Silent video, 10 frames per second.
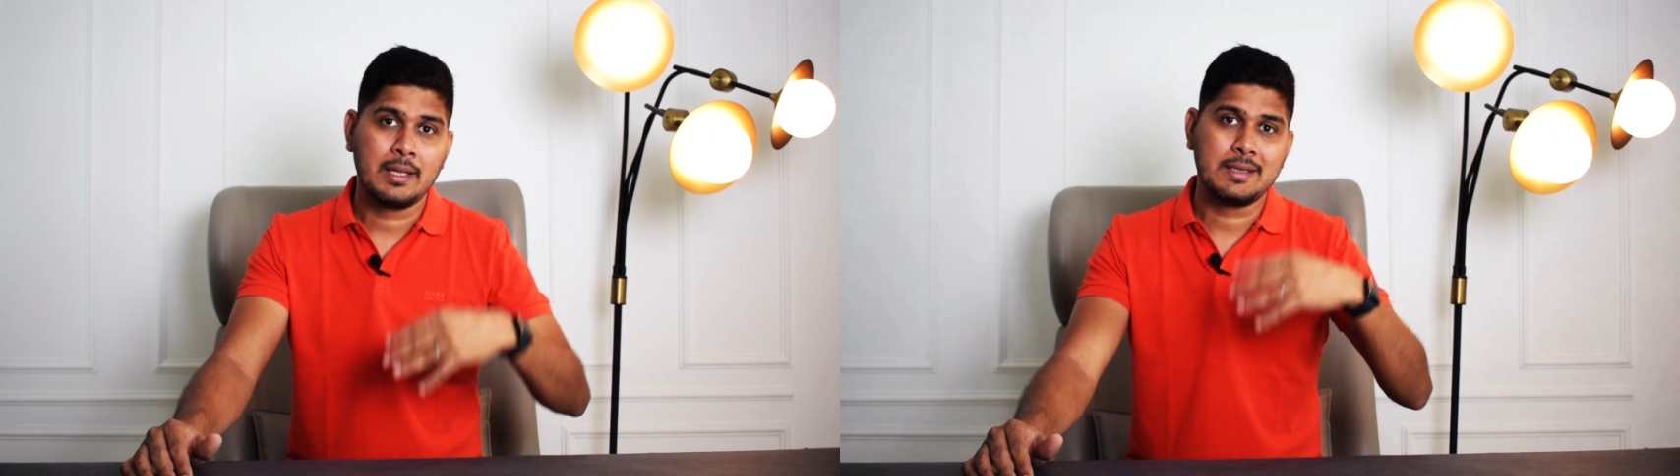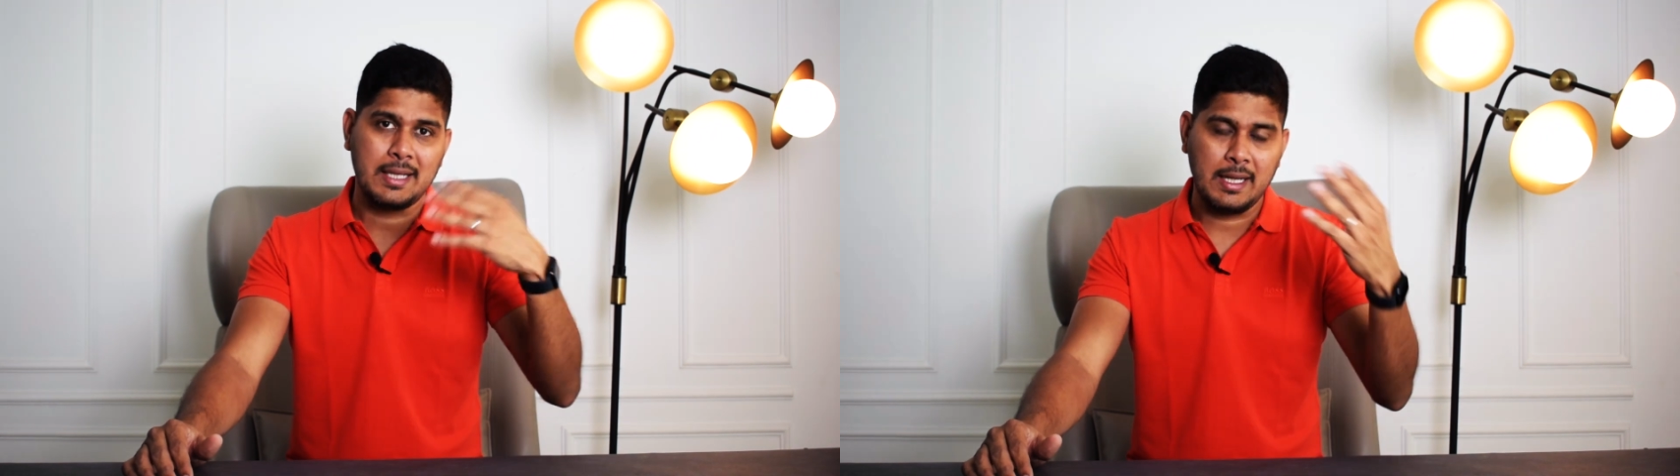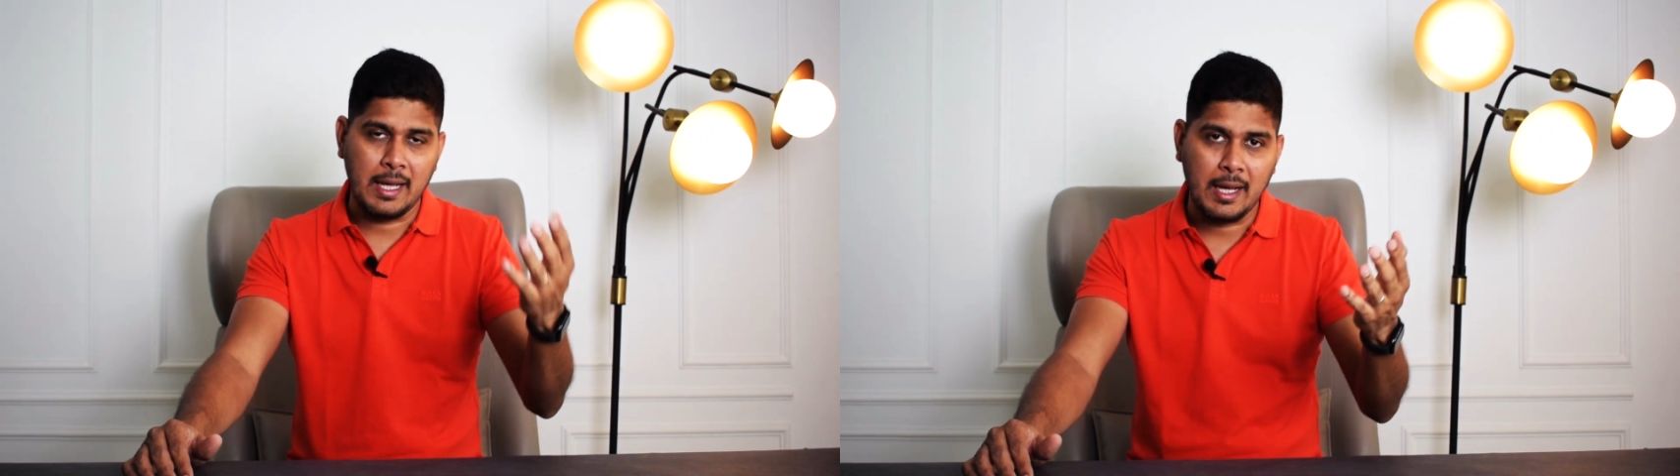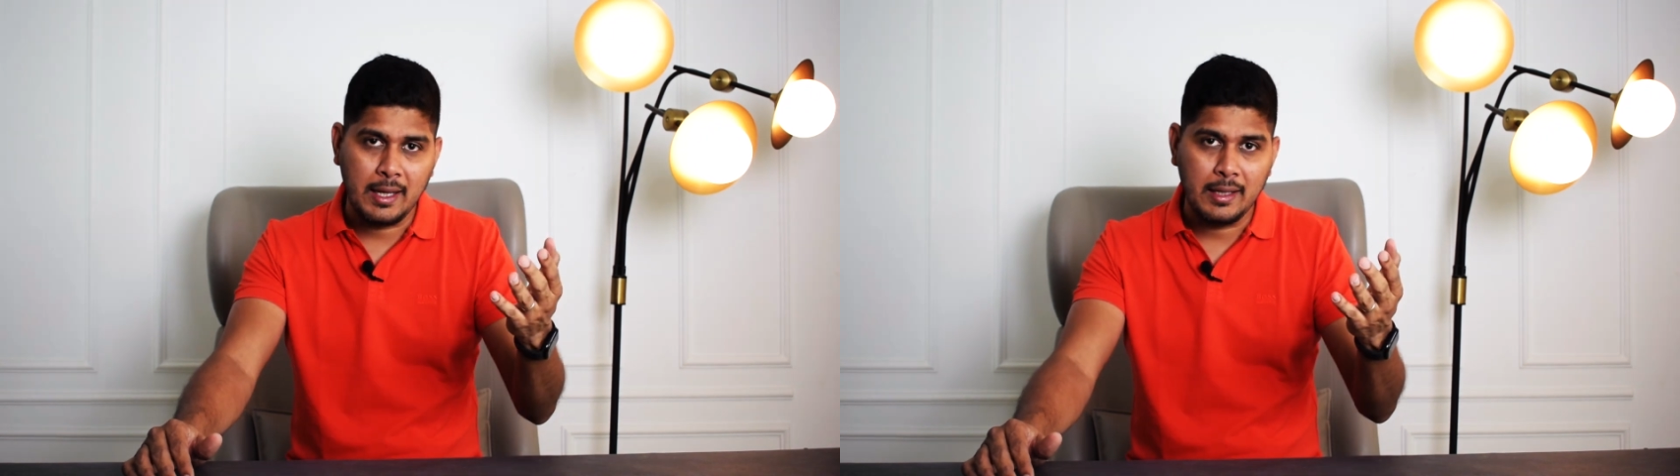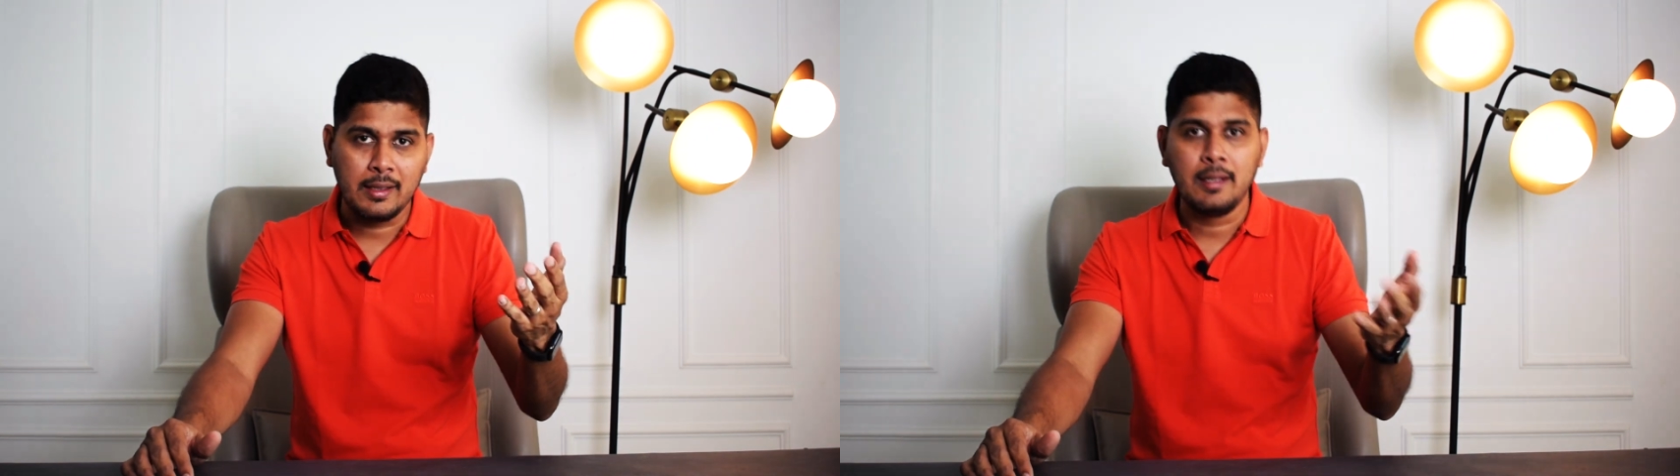sell
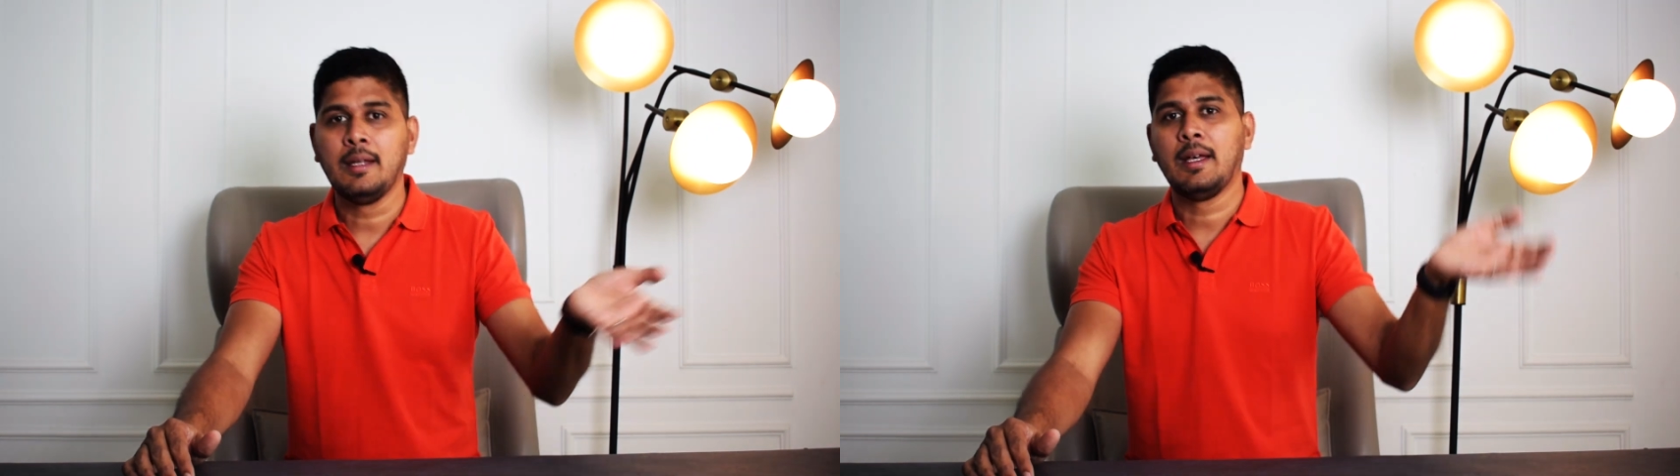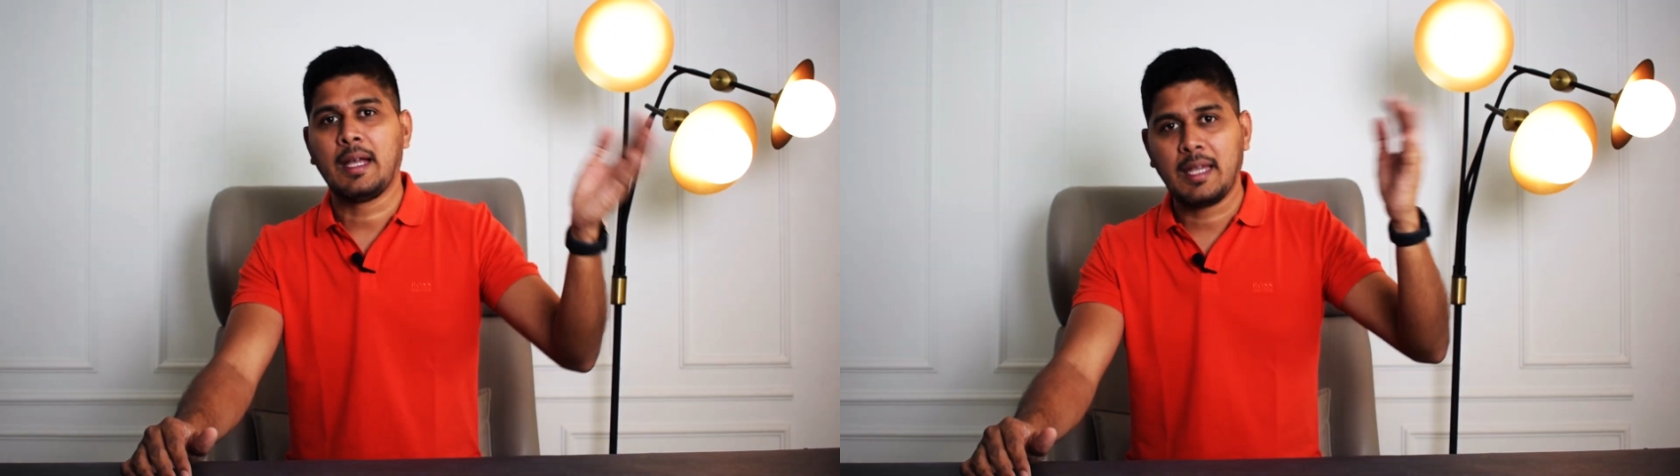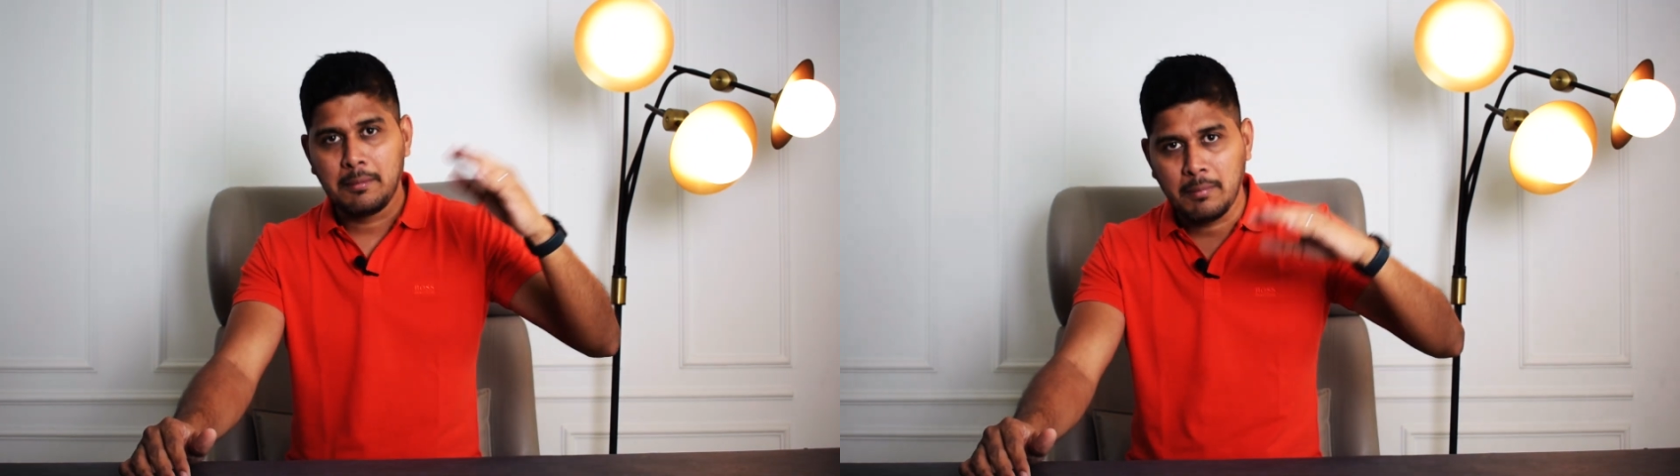high, again